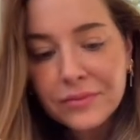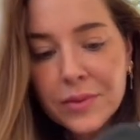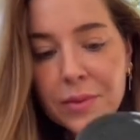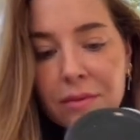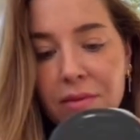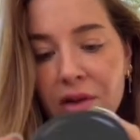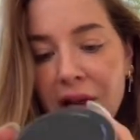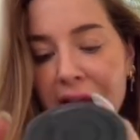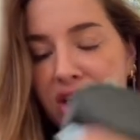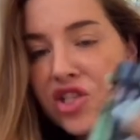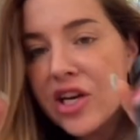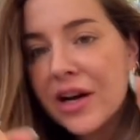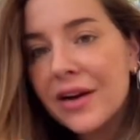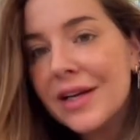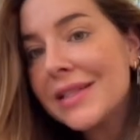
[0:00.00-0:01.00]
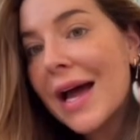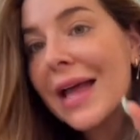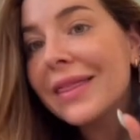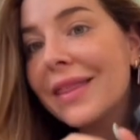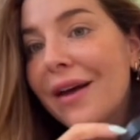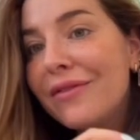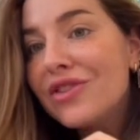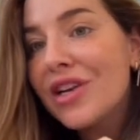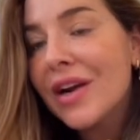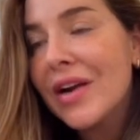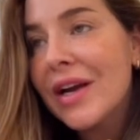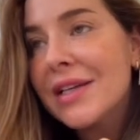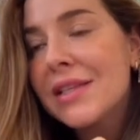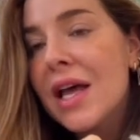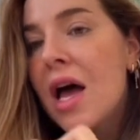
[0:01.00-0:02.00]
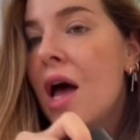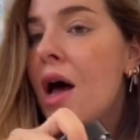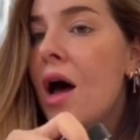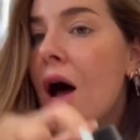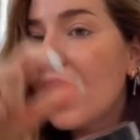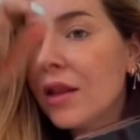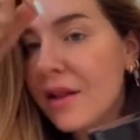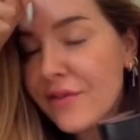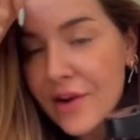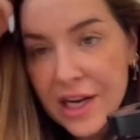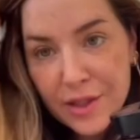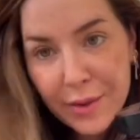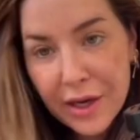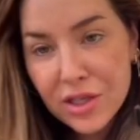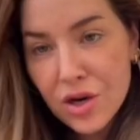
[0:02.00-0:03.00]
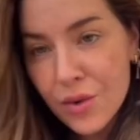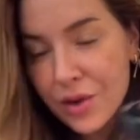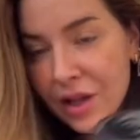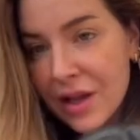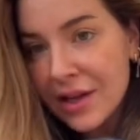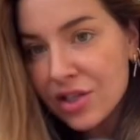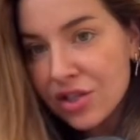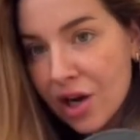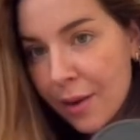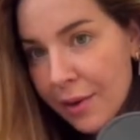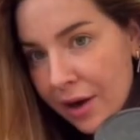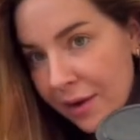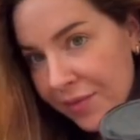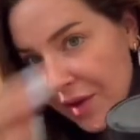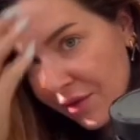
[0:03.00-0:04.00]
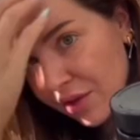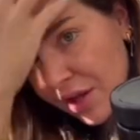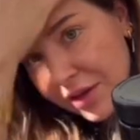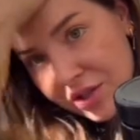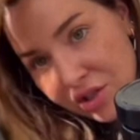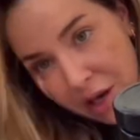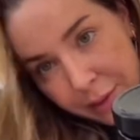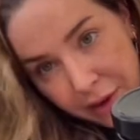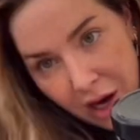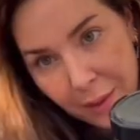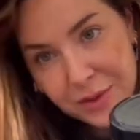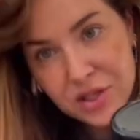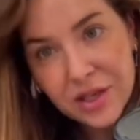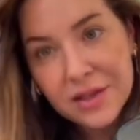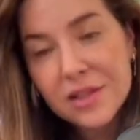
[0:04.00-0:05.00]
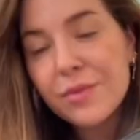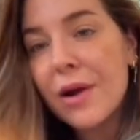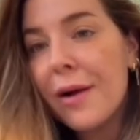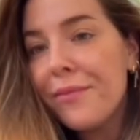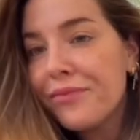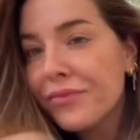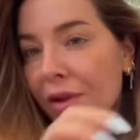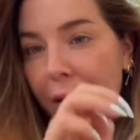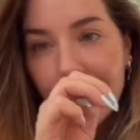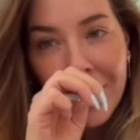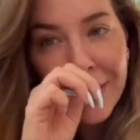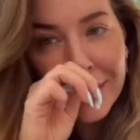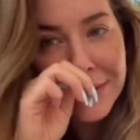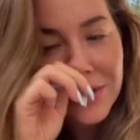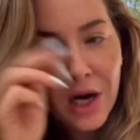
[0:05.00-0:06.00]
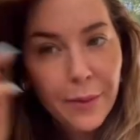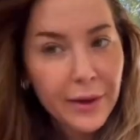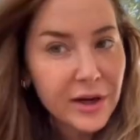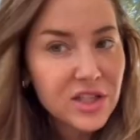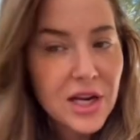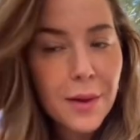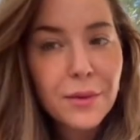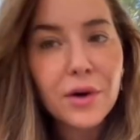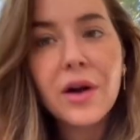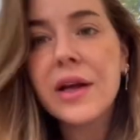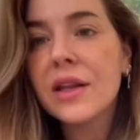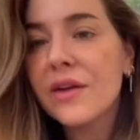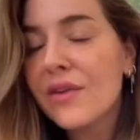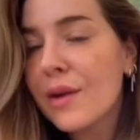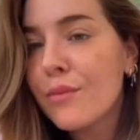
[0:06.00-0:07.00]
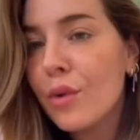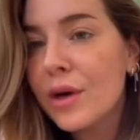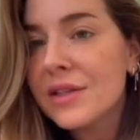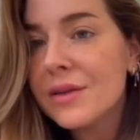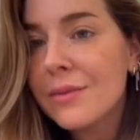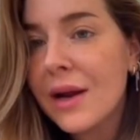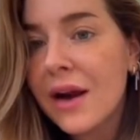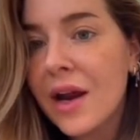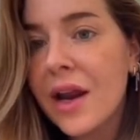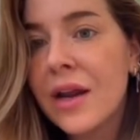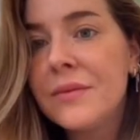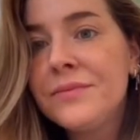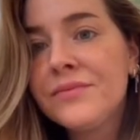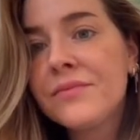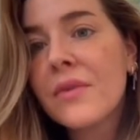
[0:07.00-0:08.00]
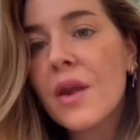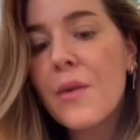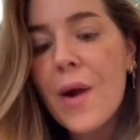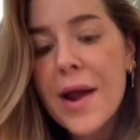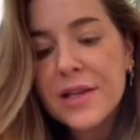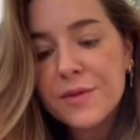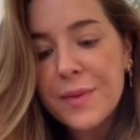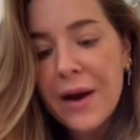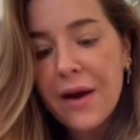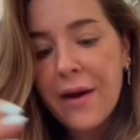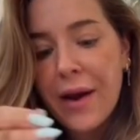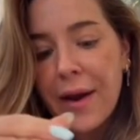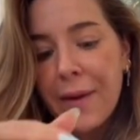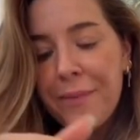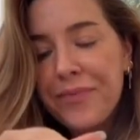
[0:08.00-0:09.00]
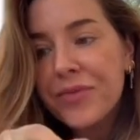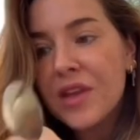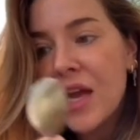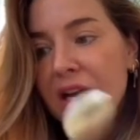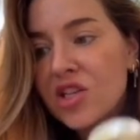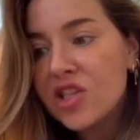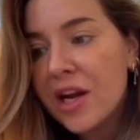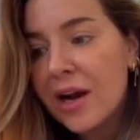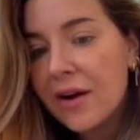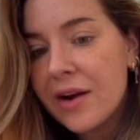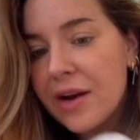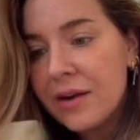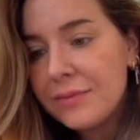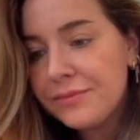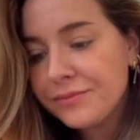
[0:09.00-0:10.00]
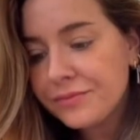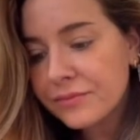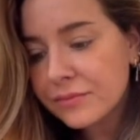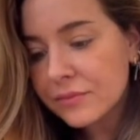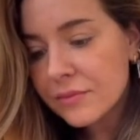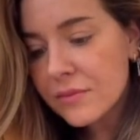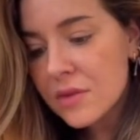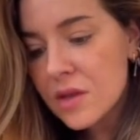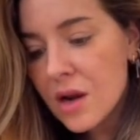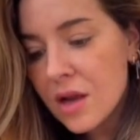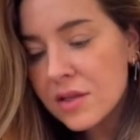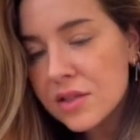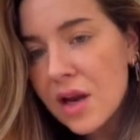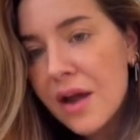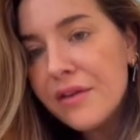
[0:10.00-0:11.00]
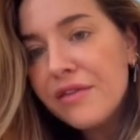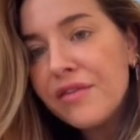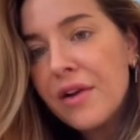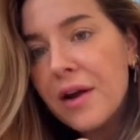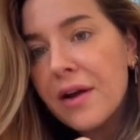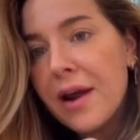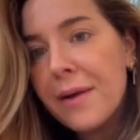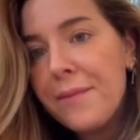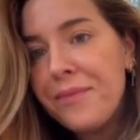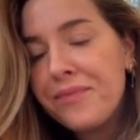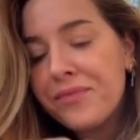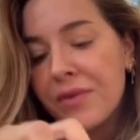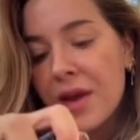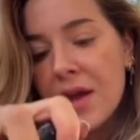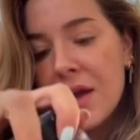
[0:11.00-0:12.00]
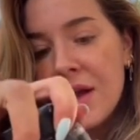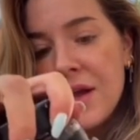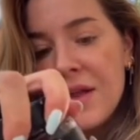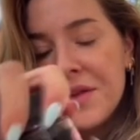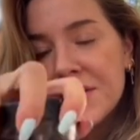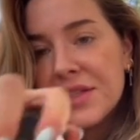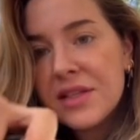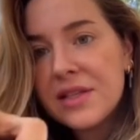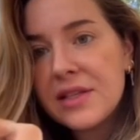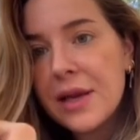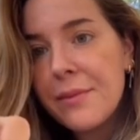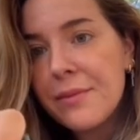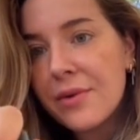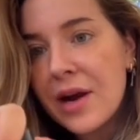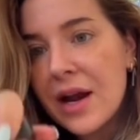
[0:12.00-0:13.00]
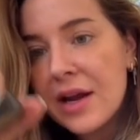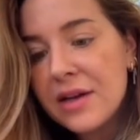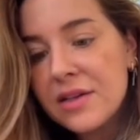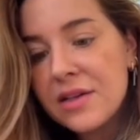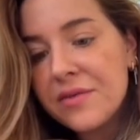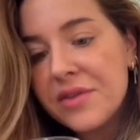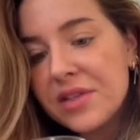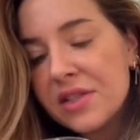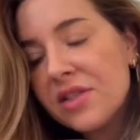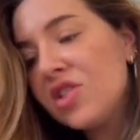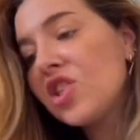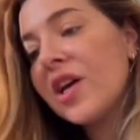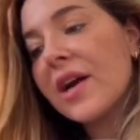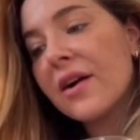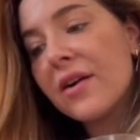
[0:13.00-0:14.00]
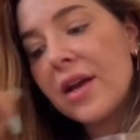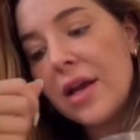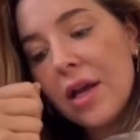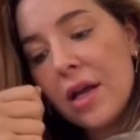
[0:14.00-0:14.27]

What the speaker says: Okay, cherries. I love cherries. I love raspberry. Don't really like strawberry. They have a lot of strawberry options, but I'm not like a strawberry jam girl. I love like boysenberry, raspberry, and cherry stuff. Okay, this is the same brand, and this is cherry.